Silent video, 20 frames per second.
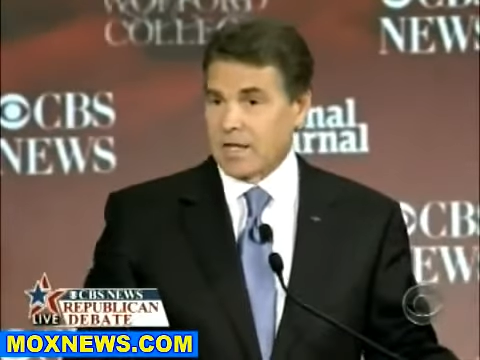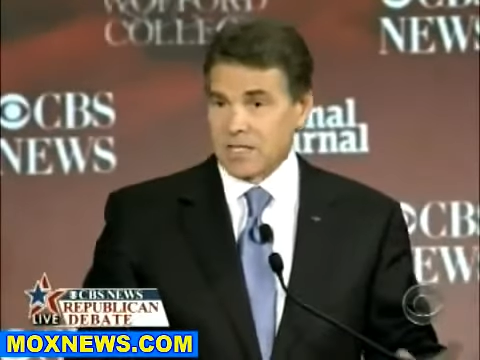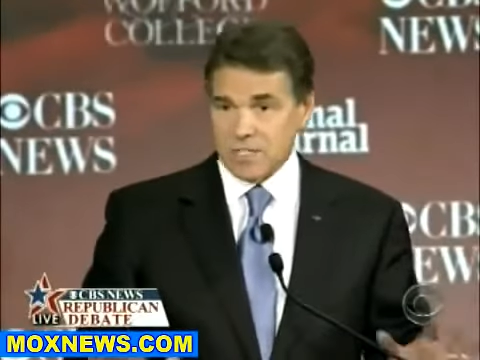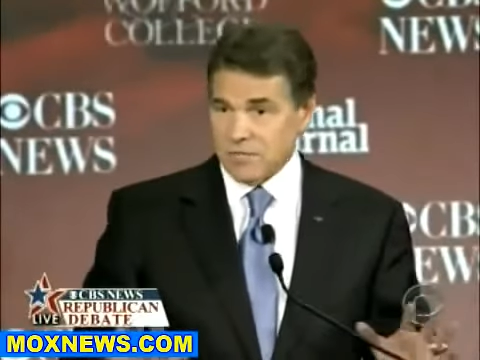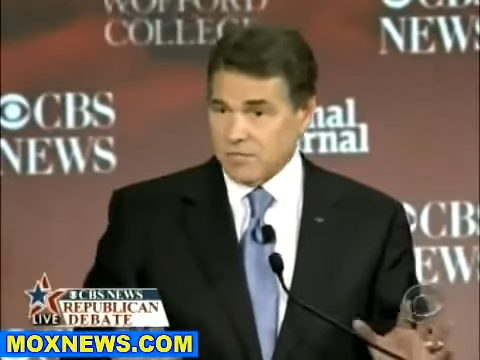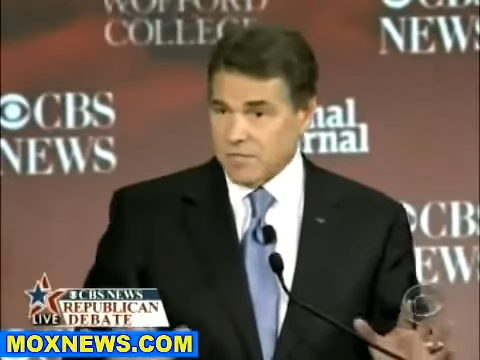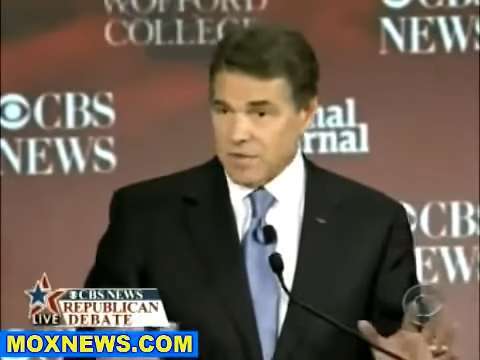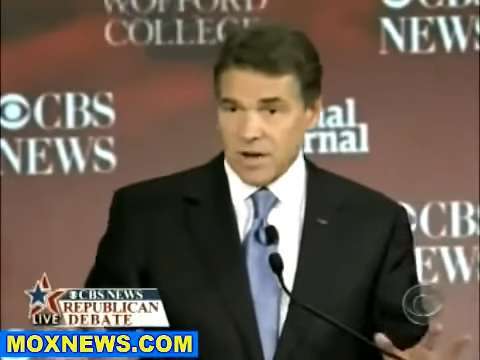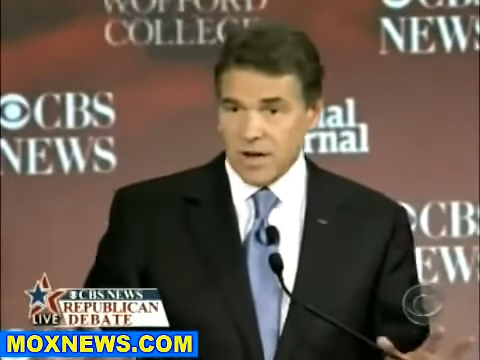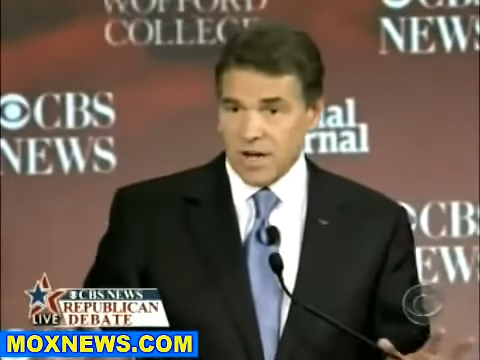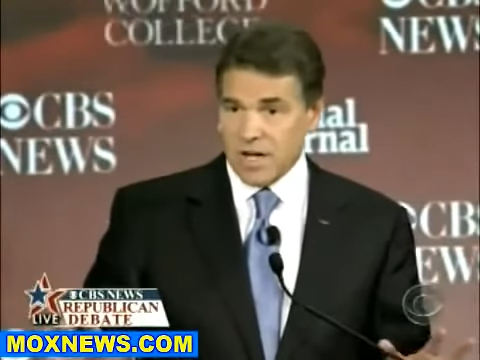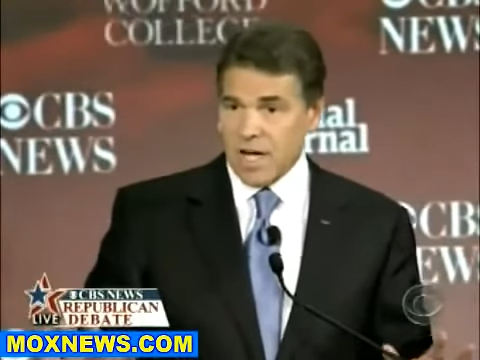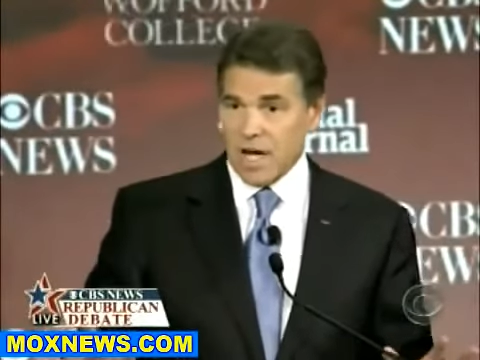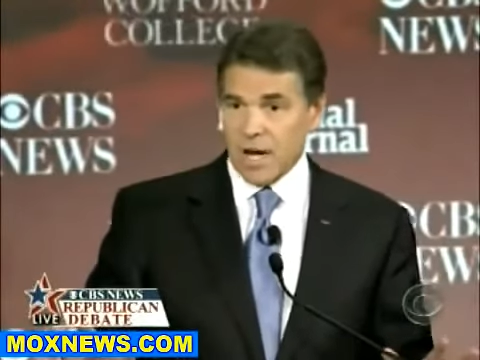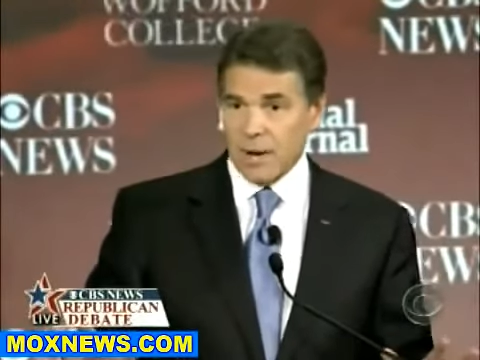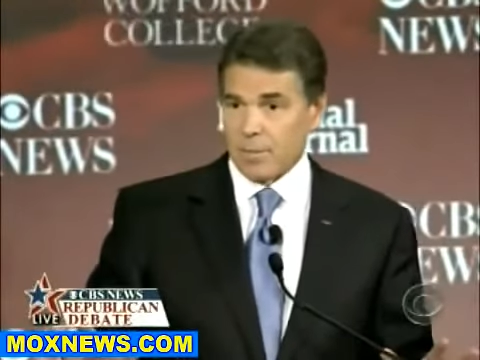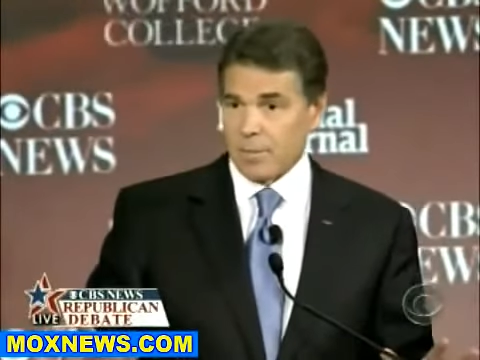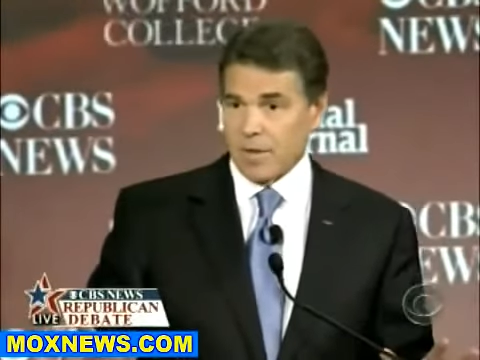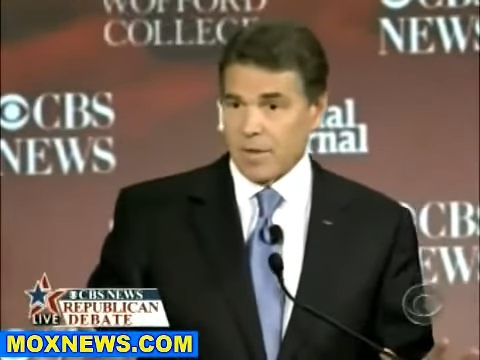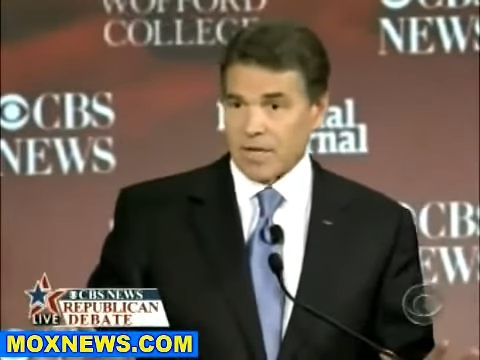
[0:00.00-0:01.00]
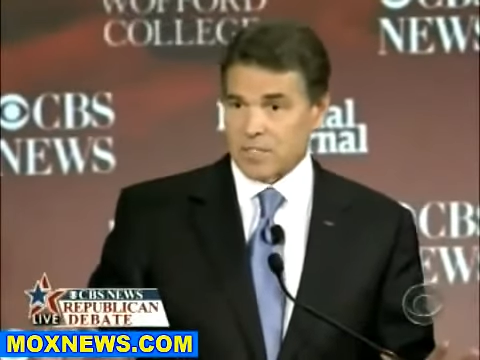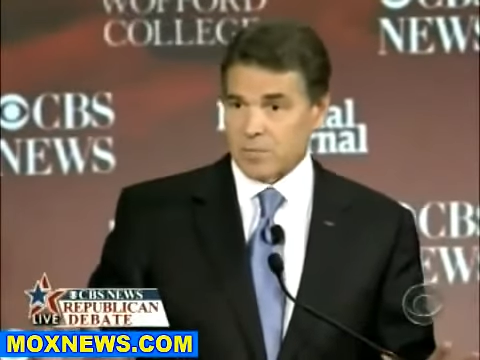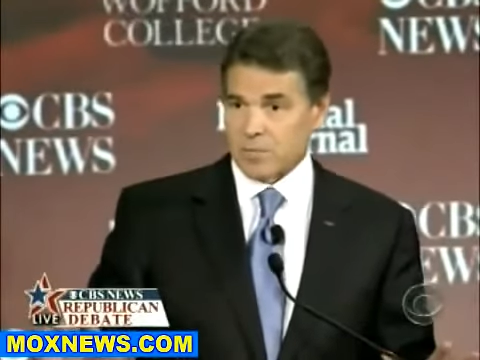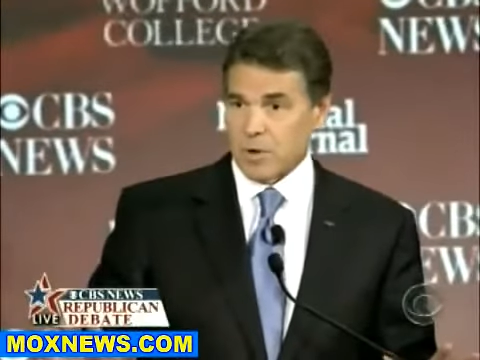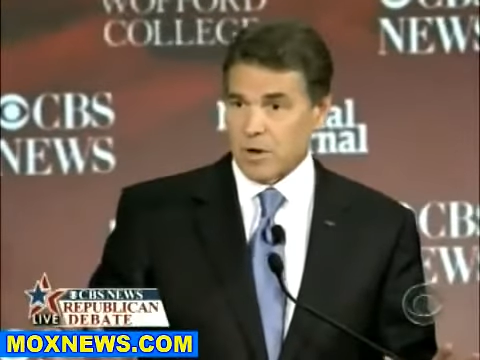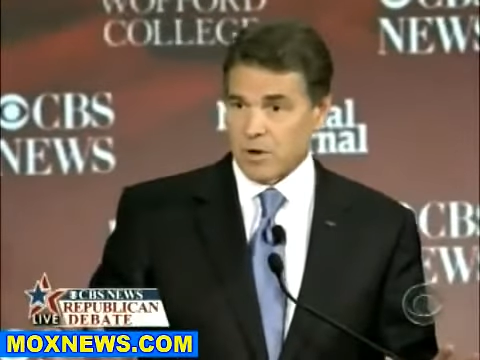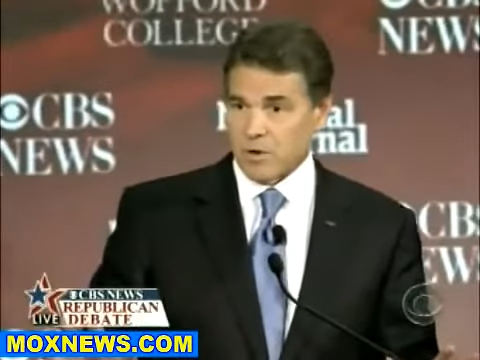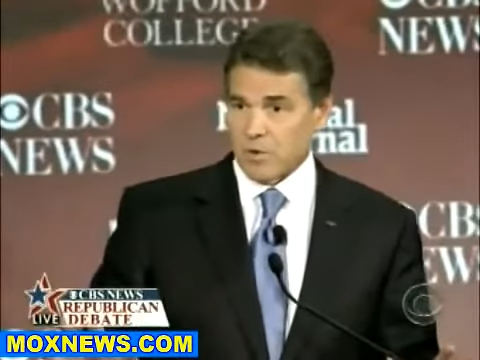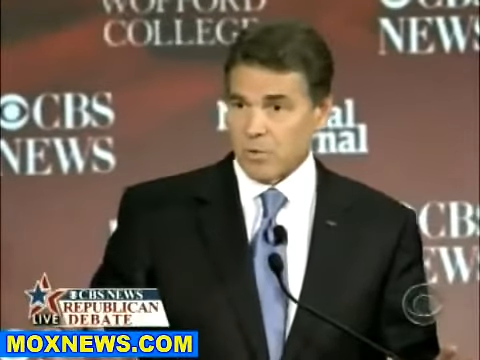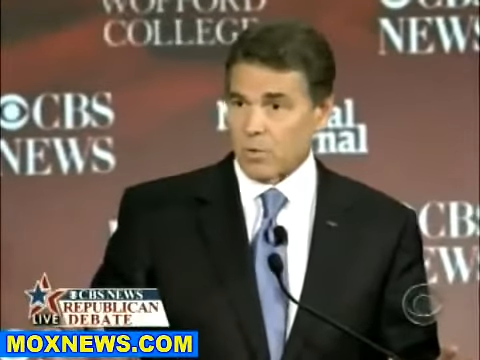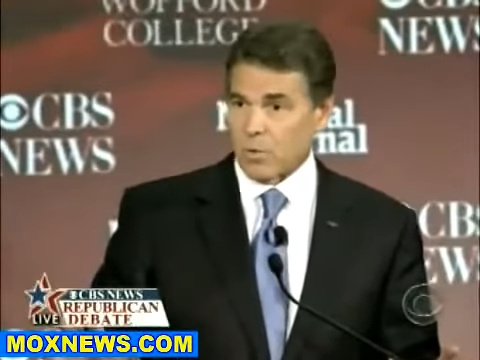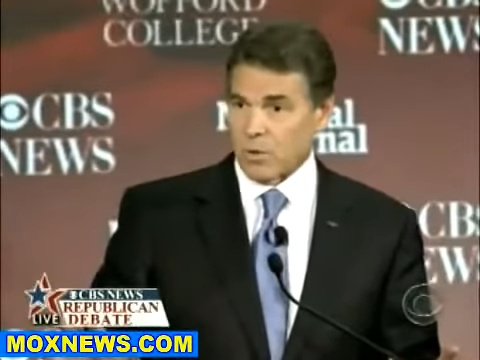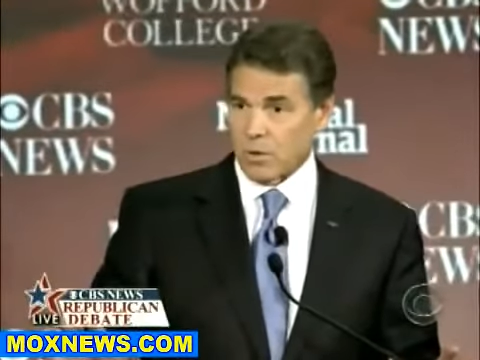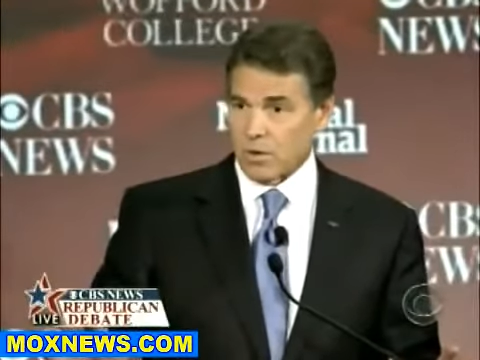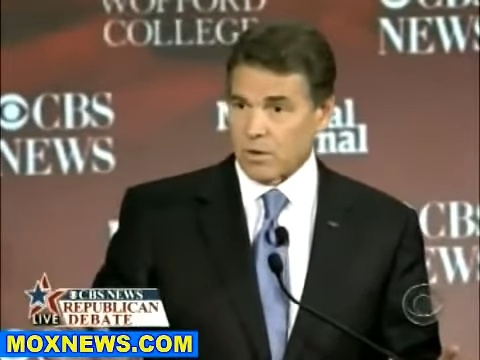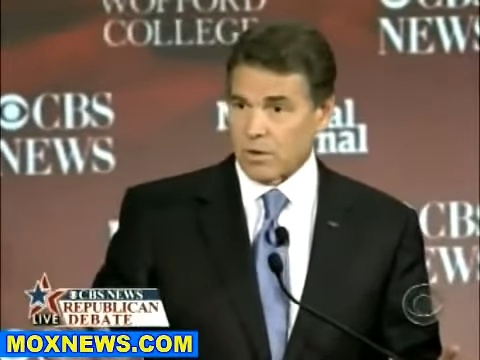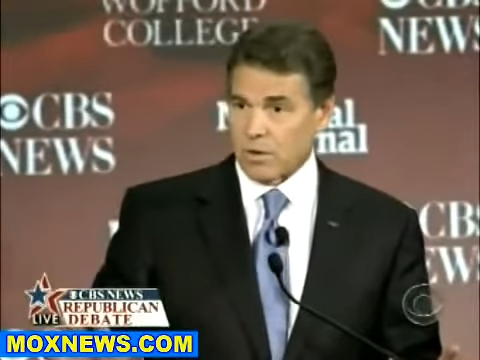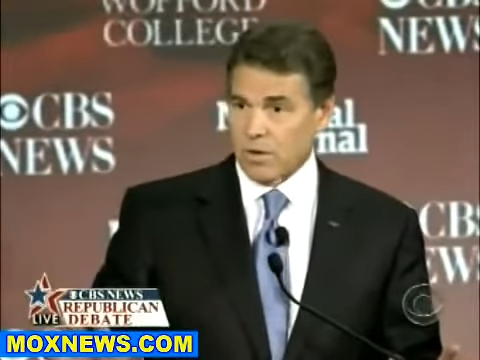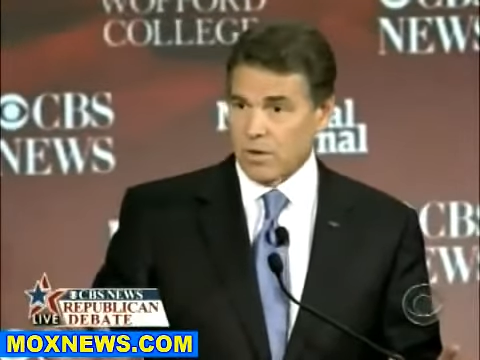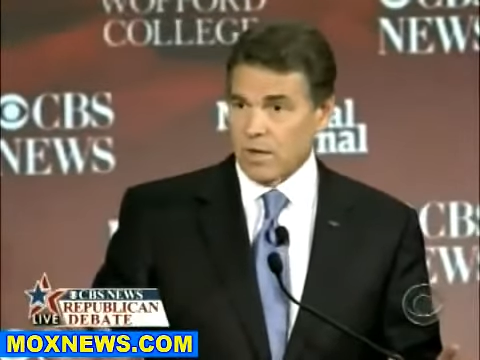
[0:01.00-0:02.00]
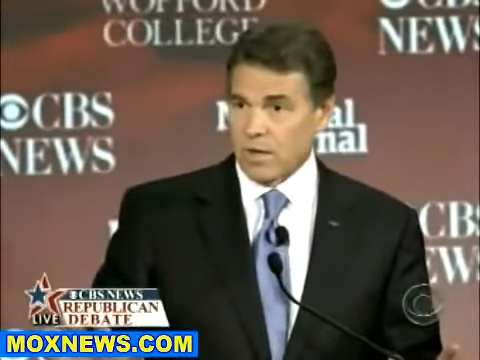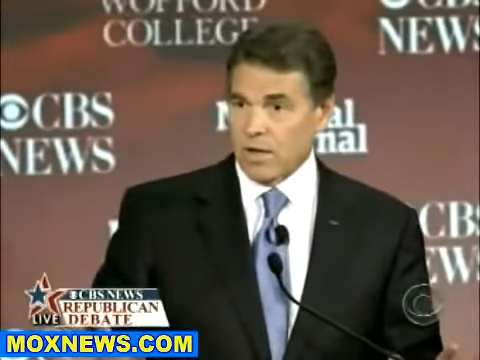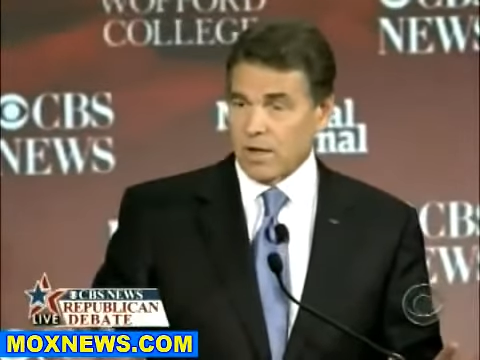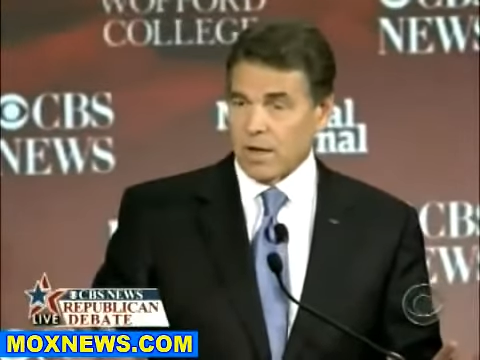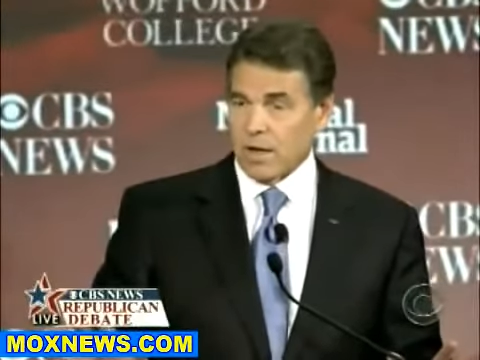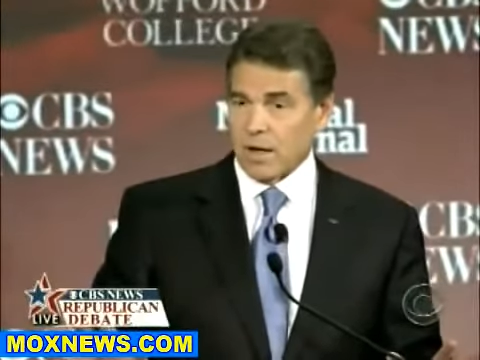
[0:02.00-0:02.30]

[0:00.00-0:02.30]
Is a very complex part of the world,